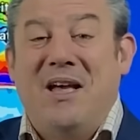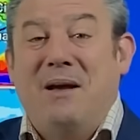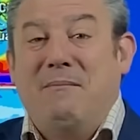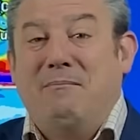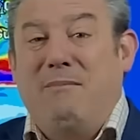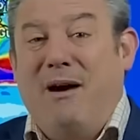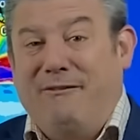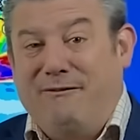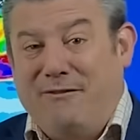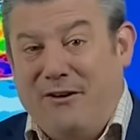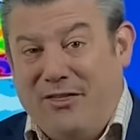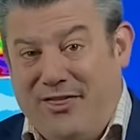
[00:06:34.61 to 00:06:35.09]

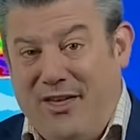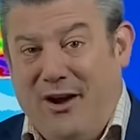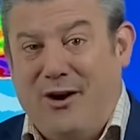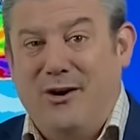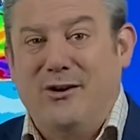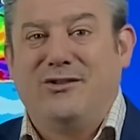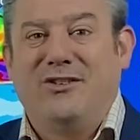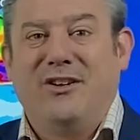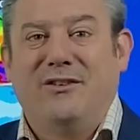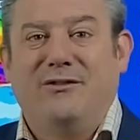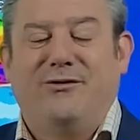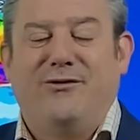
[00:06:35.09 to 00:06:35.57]
But for
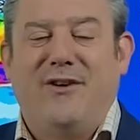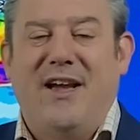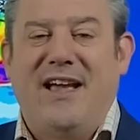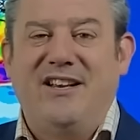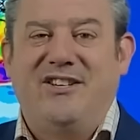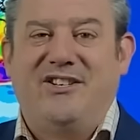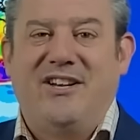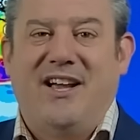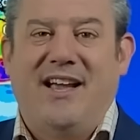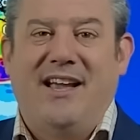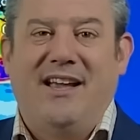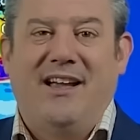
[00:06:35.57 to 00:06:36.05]
those in
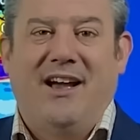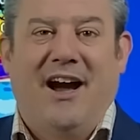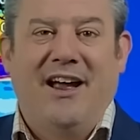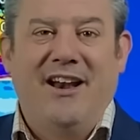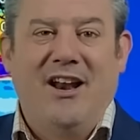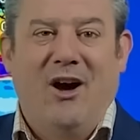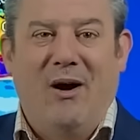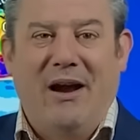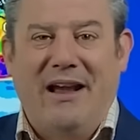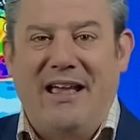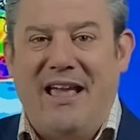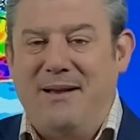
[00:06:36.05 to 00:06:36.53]
Fiji, I
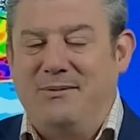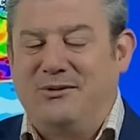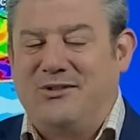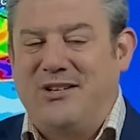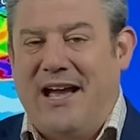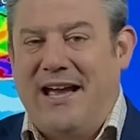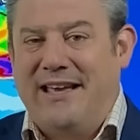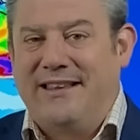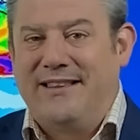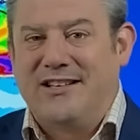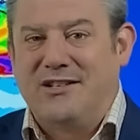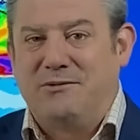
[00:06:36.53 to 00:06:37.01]
know I keep
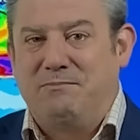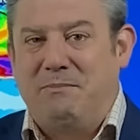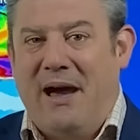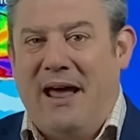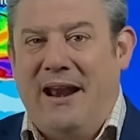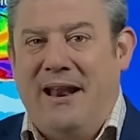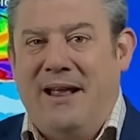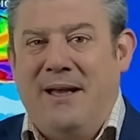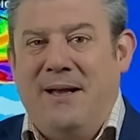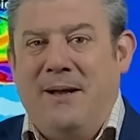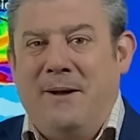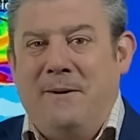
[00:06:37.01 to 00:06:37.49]
saying this, but
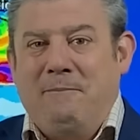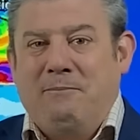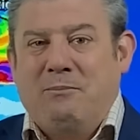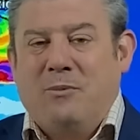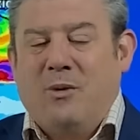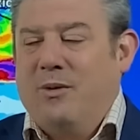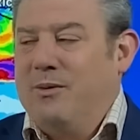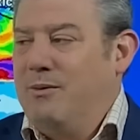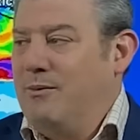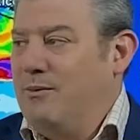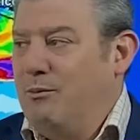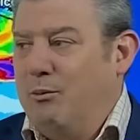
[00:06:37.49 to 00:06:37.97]

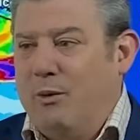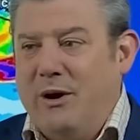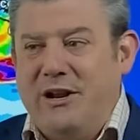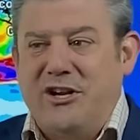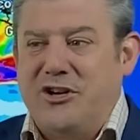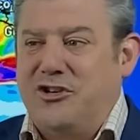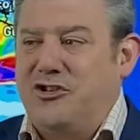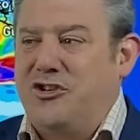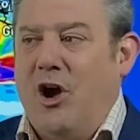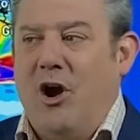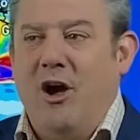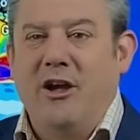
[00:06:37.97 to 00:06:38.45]
we're
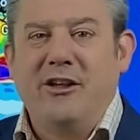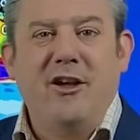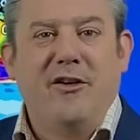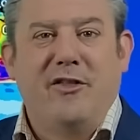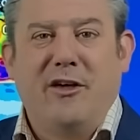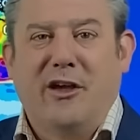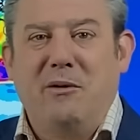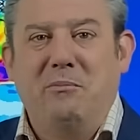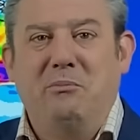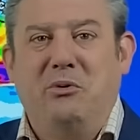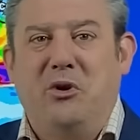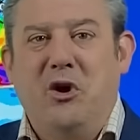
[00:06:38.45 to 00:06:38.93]
just showing you the
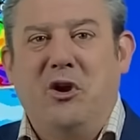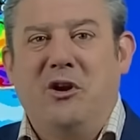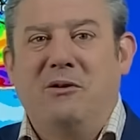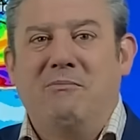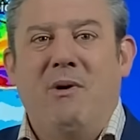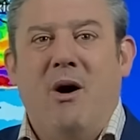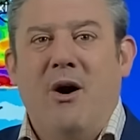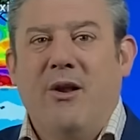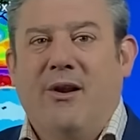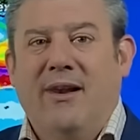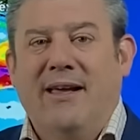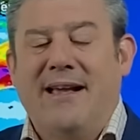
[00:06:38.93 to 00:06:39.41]
computer
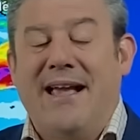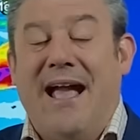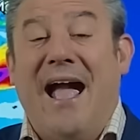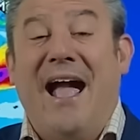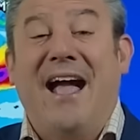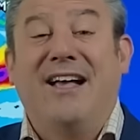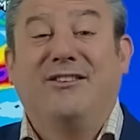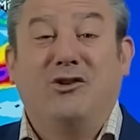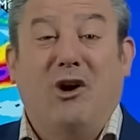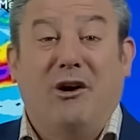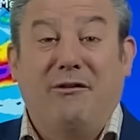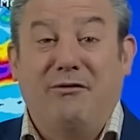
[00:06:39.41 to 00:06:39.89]
modeling
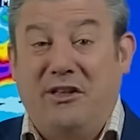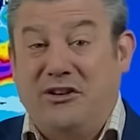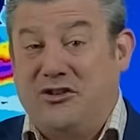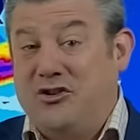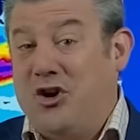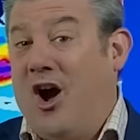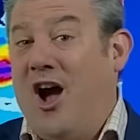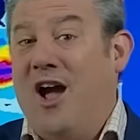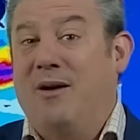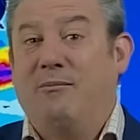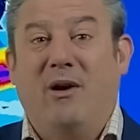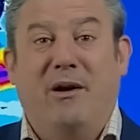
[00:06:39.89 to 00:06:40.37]
as of the
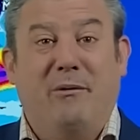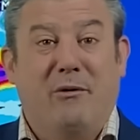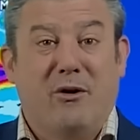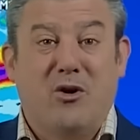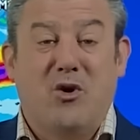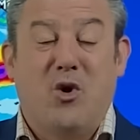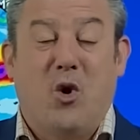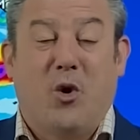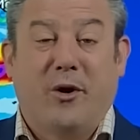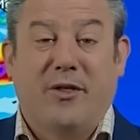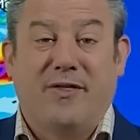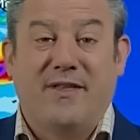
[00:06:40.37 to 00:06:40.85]
time we
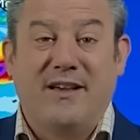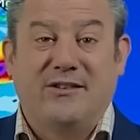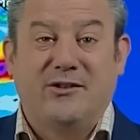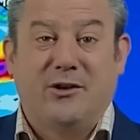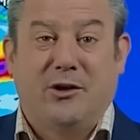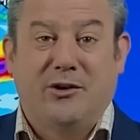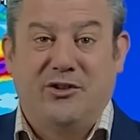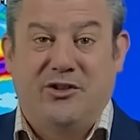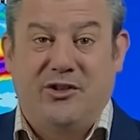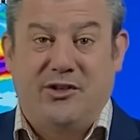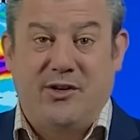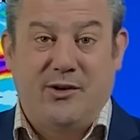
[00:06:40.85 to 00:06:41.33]
recorded this
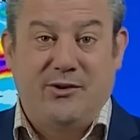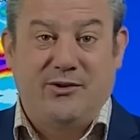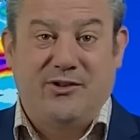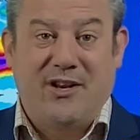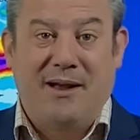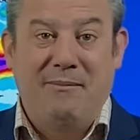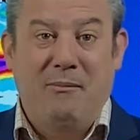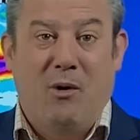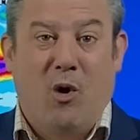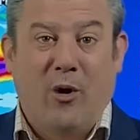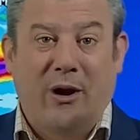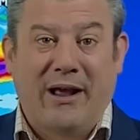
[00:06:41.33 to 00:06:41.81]
on Tuesday
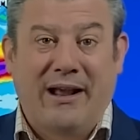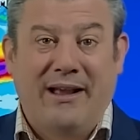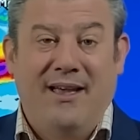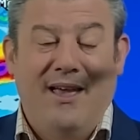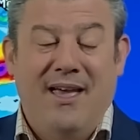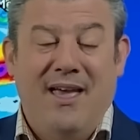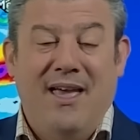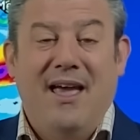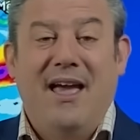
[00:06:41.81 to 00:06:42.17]
morning.